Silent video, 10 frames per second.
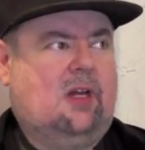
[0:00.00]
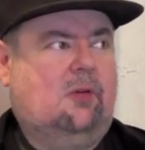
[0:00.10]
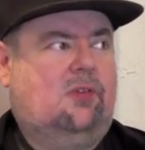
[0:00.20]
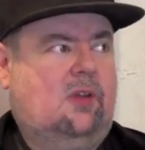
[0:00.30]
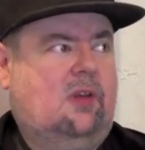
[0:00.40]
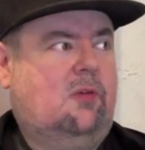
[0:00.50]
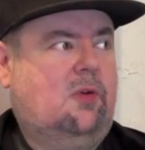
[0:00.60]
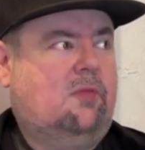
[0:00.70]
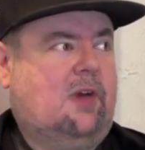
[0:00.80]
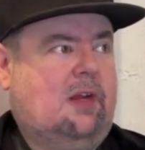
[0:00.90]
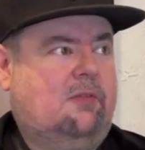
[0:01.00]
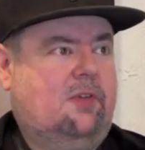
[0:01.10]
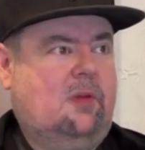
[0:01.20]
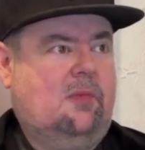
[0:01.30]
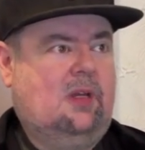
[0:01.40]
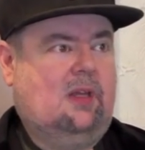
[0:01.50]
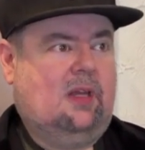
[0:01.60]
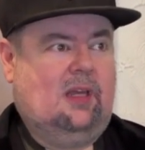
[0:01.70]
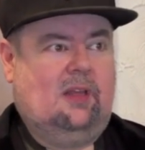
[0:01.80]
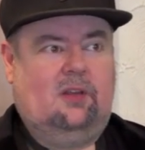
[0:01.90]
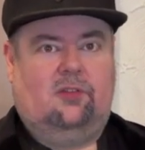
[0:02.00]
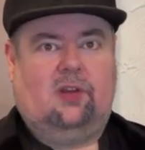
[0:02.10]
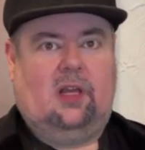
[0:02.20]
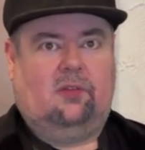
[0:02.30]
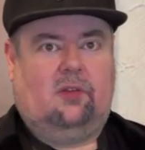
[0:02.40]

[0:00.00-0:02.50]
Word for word: I was sitting with Von Freeman at Andy's Jazz